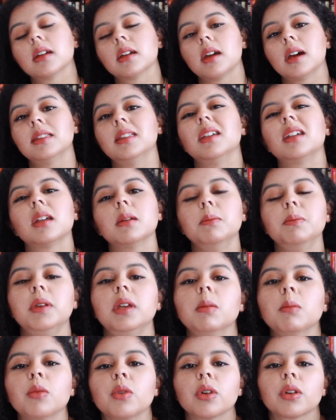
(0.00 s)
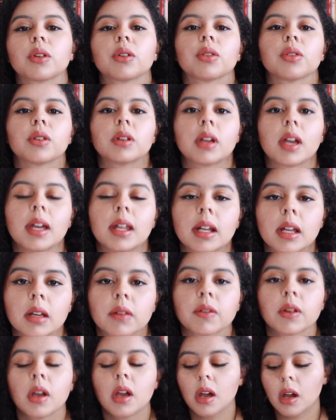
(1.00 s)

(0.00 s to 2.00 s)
and they can be more creative